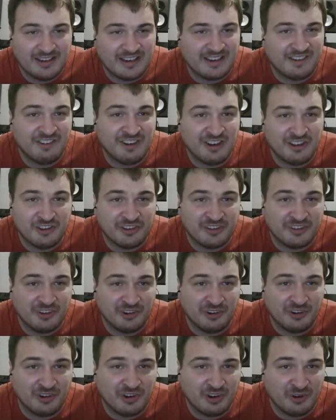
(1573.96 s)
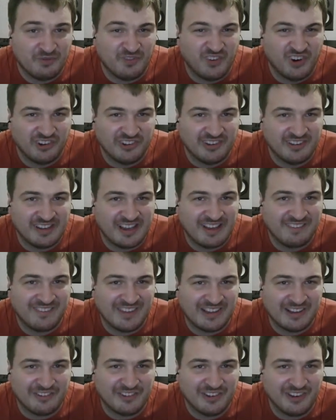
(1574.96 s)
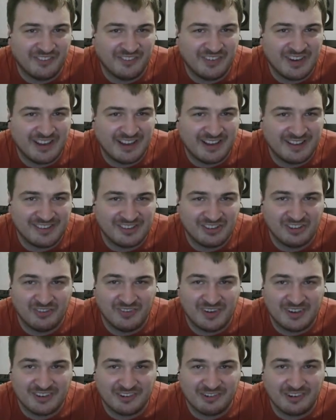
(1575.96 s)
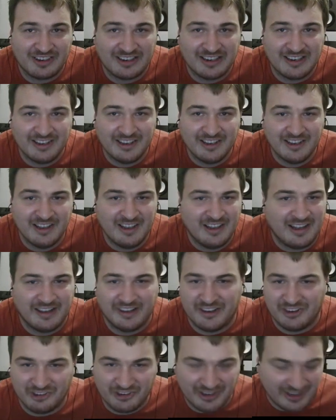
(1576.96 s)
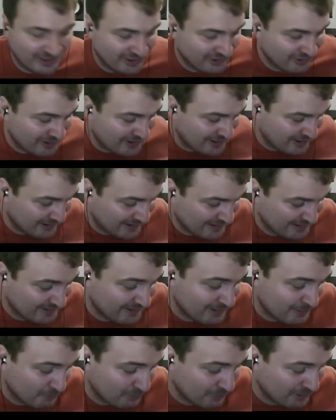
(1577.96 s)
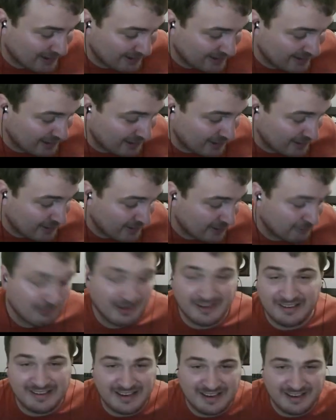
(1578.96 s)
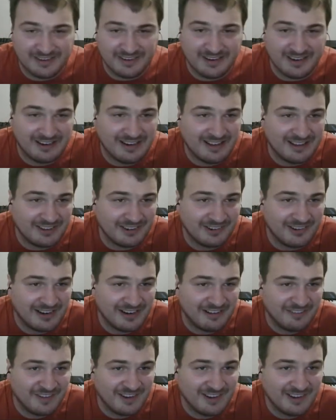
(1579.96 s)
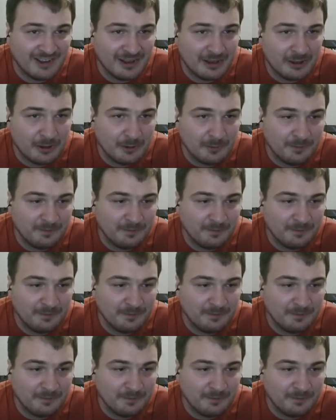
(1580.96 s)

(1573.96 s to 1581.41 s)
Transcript: That will just do prototyping of new plugins so much quickly, and then we can do a git repo like 1 year later or anything.